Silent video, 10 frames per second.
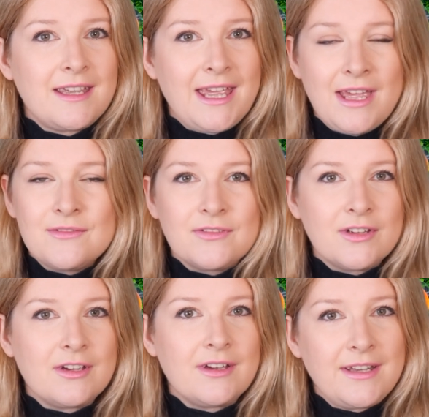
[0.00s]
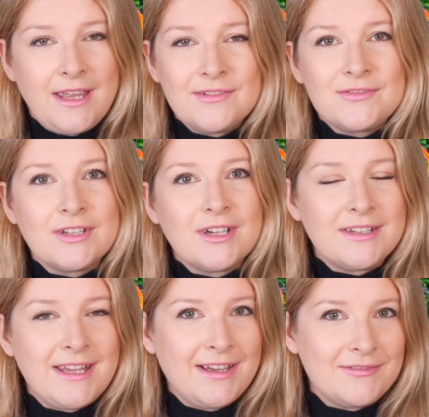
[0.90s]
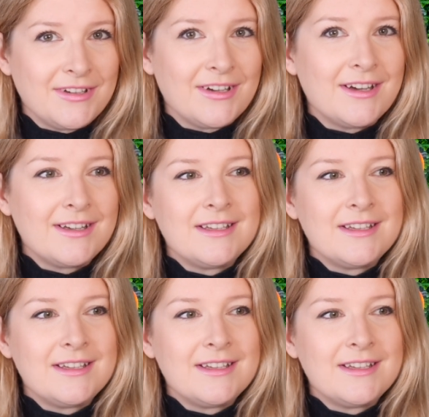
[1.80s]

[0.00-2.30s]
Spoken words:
heavier and heavier and heavier